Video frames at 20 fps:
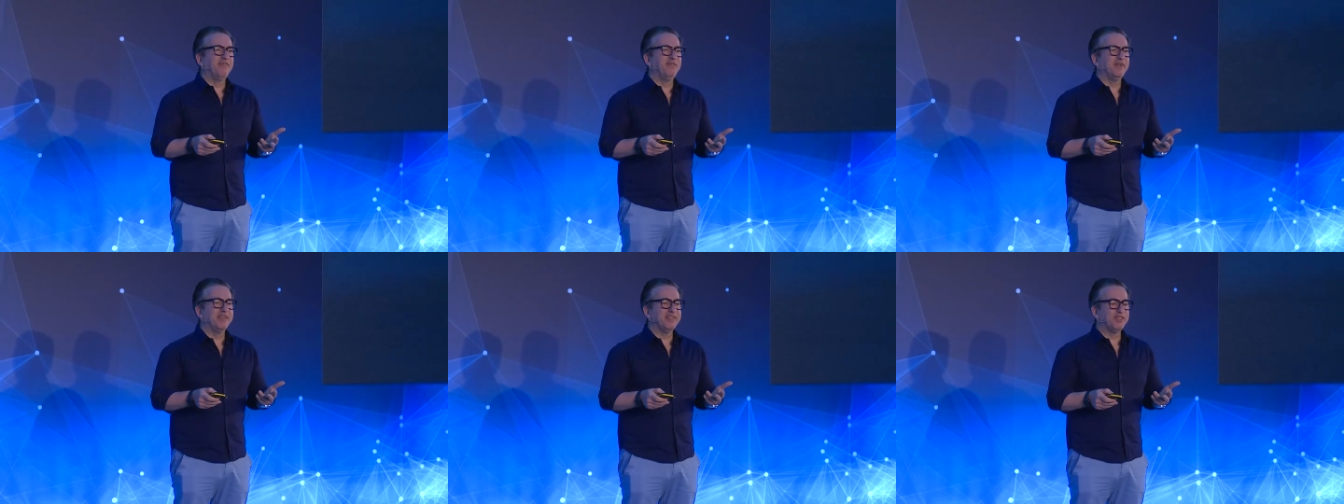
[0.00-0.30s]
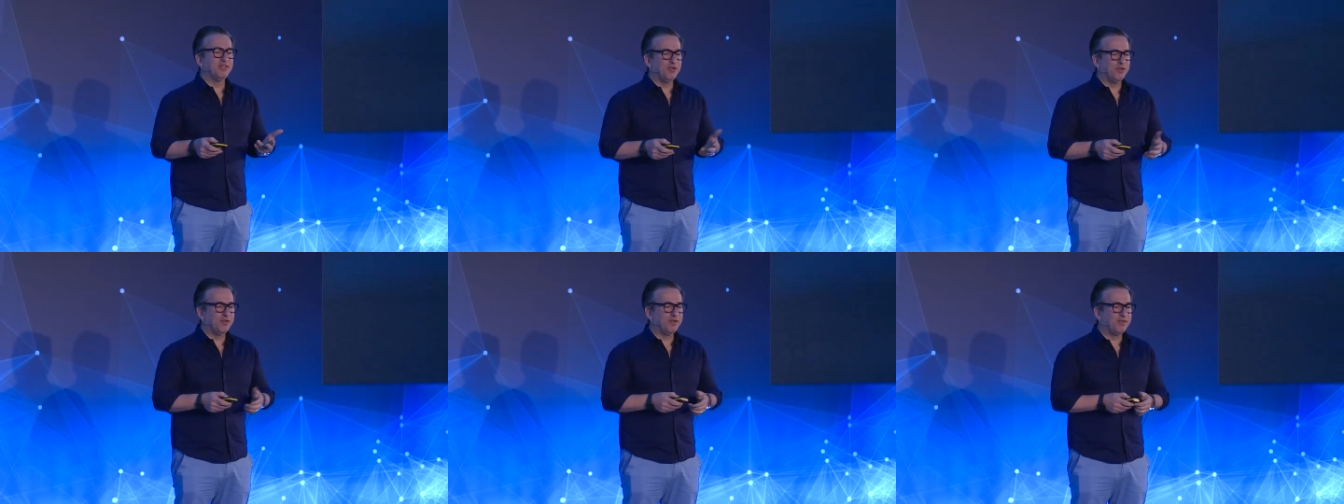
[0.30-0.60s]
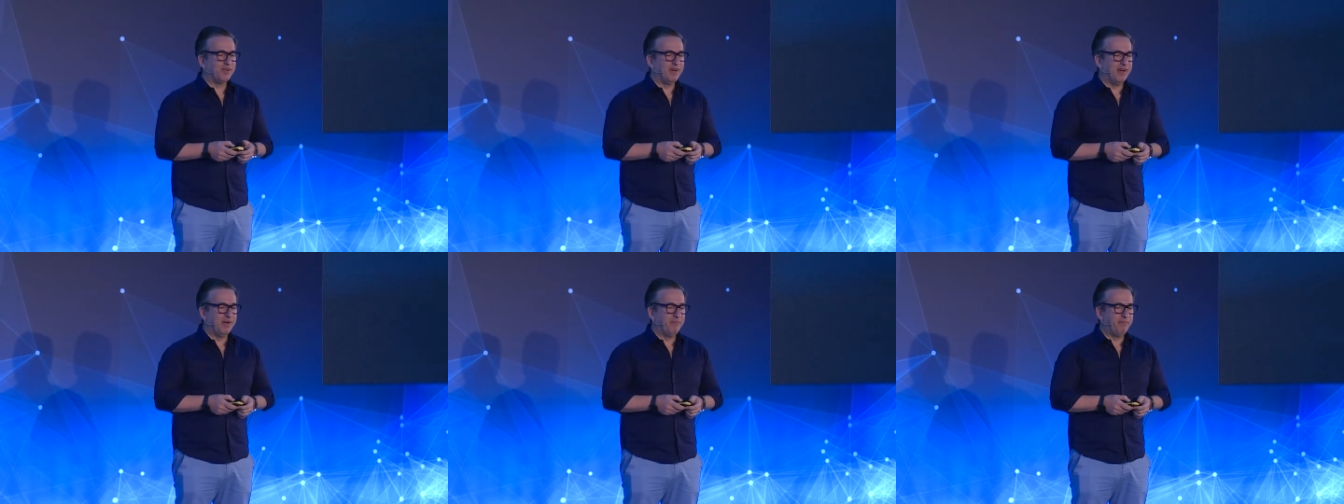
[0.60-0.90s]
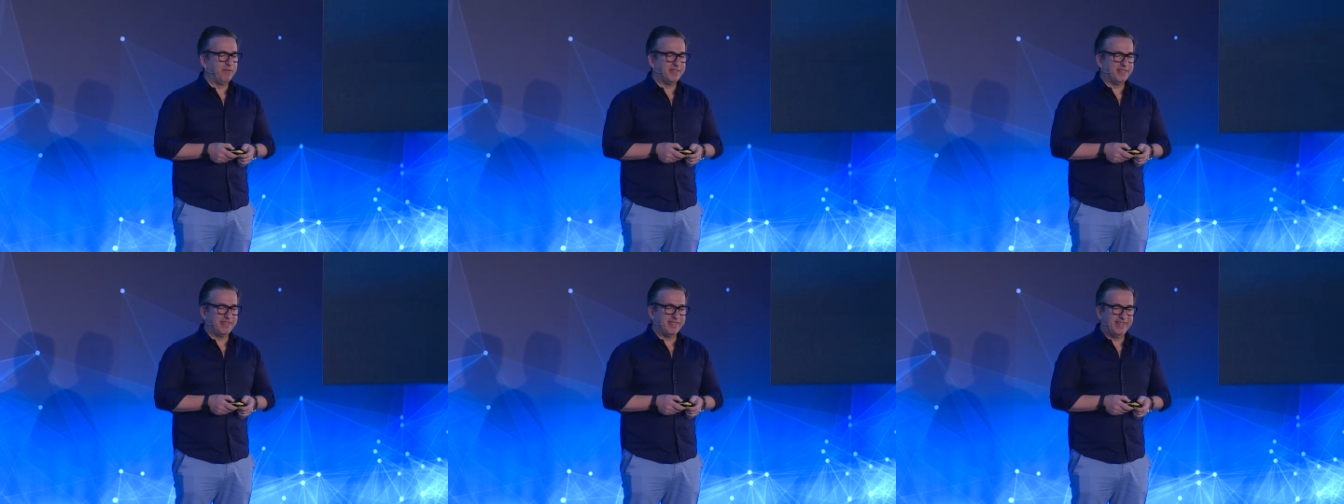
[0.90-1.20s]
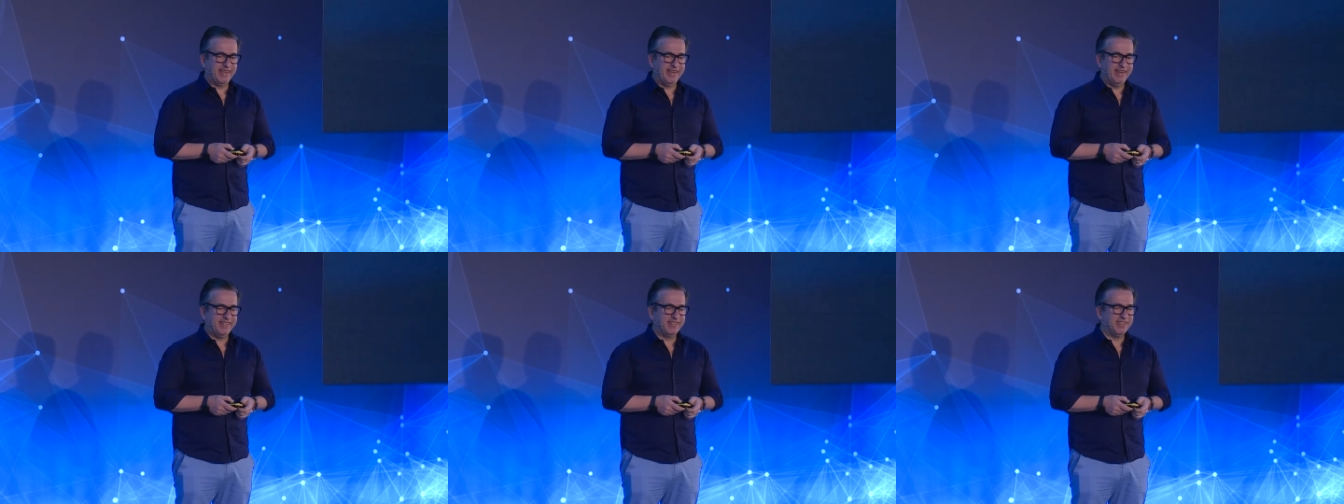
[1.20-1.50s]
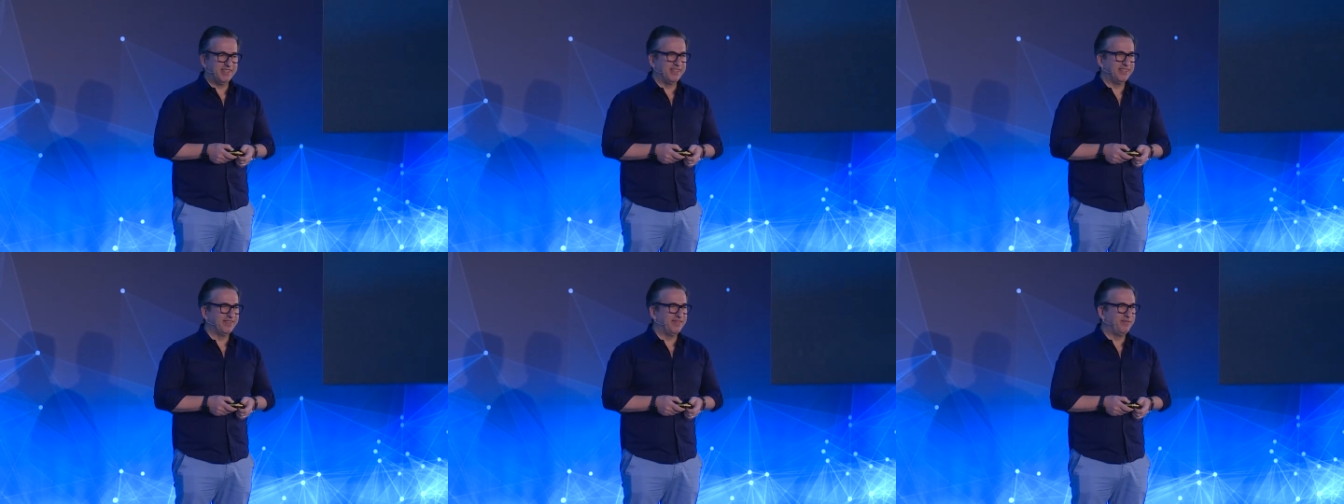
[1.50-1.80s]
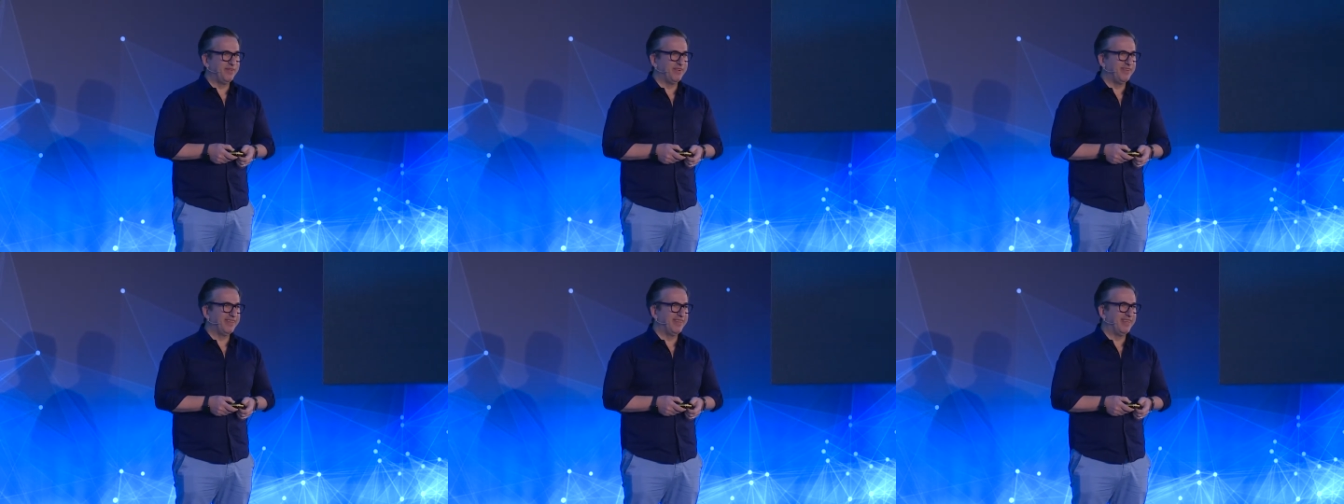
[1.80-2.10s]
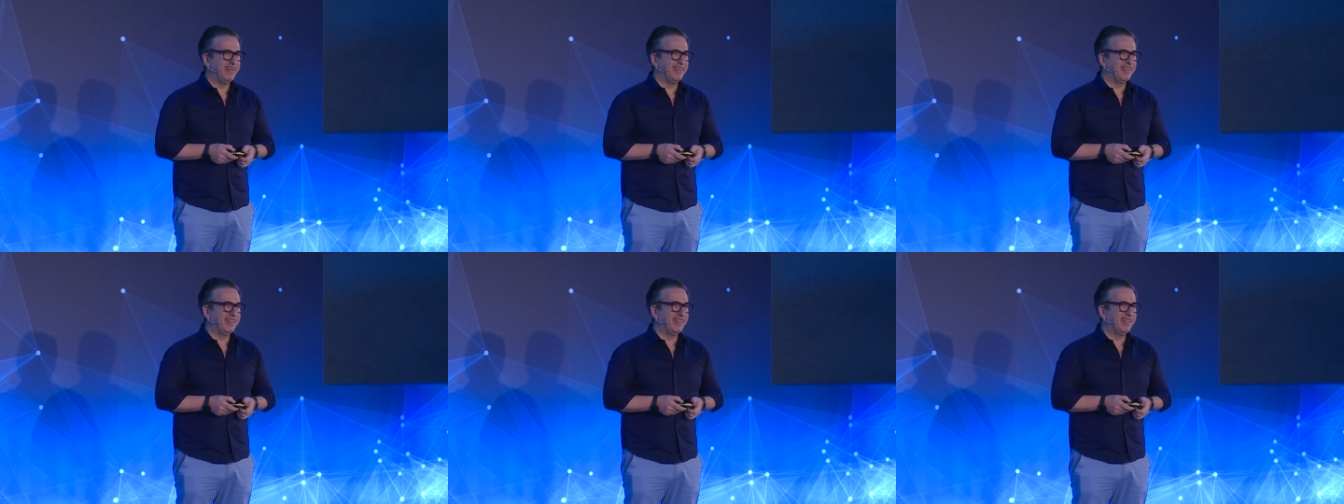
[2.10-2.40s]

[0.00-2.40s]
my short uh, presentation with uh,